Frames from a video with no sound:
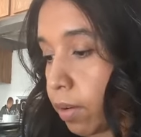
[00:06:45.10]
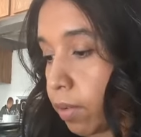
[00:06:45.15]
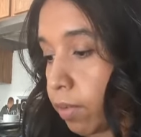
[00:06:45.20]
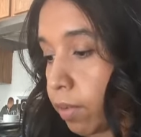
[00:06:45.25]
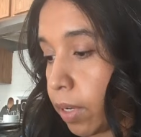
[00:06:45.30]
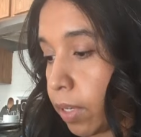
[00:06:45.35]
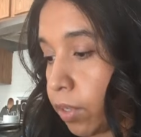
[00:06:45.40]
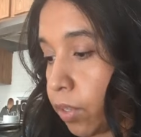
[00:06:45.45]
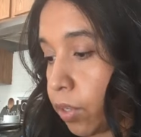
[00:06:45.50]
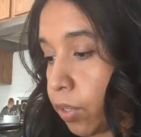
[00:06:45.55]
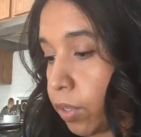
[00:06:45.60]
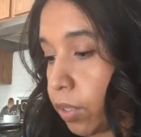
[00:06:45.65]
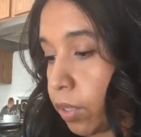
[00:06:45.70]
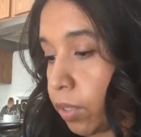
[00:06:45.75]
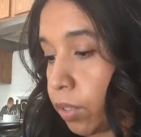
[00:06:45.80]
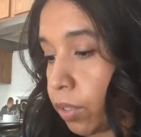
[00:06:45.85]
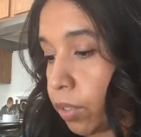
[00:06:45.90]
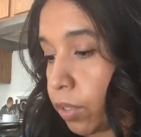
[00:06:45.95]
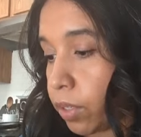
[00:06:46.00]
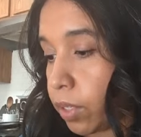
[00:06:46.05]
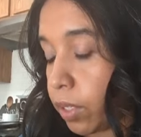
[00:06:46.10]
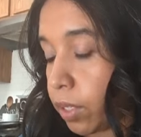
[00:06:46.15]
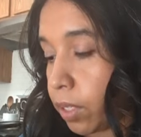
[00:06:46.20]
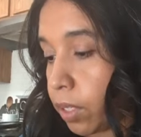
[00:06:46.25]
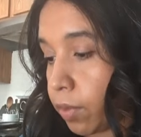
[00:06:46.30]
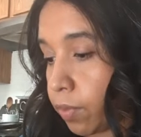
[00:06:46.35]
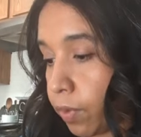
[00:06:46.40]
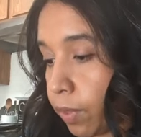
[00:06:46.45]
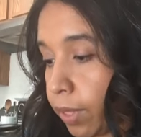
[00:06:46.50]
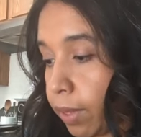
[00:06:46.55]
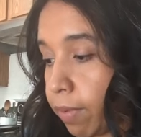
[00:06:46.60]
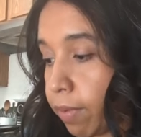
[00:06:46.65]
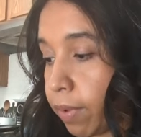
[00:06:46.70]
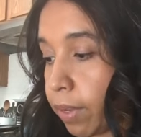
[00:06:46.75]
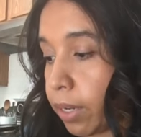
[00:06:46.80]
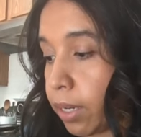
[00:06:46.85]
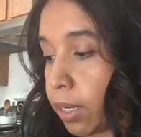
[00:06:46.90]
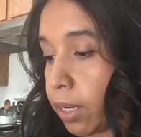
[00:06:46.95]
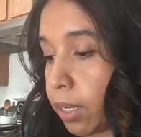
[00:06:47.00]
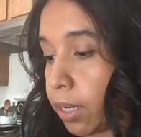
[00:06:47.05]
Renter's insurance is fully
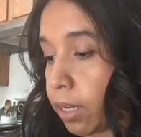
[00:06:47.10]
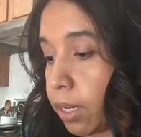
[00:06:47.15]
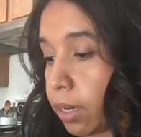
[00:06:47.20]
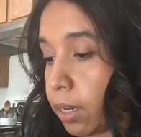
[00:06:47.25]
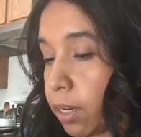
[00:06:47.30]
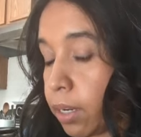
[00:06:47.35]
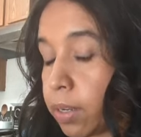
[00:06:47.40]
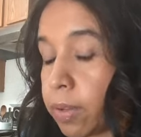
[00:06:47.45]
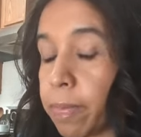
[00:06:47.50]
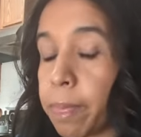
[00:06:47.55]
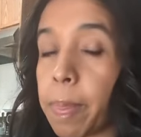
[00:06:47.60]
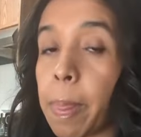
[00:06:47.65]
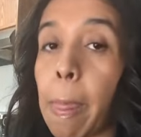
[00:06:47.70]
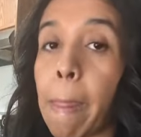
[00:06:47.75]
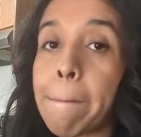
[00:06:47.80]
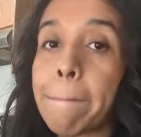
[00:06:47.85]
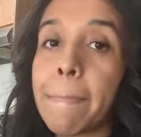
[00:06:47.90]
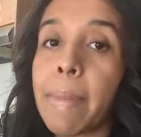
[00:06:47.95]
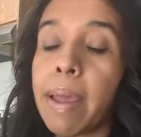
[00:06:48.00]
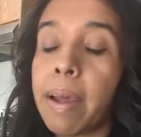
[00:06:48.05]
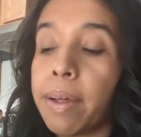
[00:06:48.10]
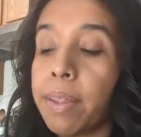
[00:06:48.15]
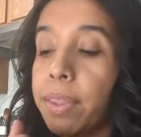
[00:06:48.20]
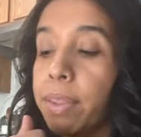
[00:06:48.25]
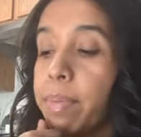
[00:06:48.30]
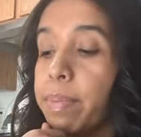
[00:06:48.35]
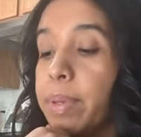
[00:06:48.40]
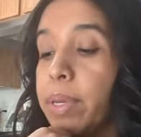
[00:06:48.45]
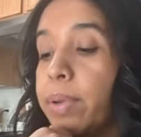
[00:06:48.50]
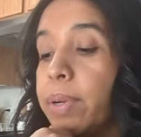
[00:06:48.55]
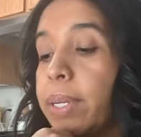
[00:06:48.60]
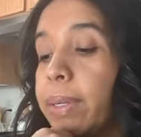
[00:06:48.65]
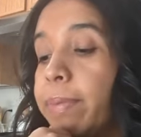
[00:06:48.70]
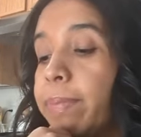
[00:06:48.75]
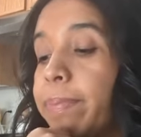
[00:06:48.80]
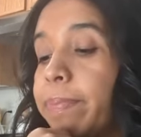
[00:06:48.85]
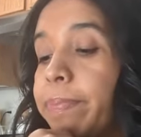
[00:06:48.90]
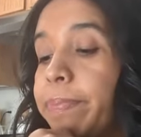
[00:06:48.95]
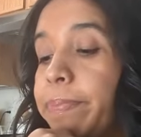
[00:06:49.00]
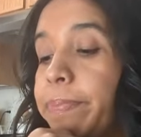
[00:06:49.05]
funded. Health and beauty.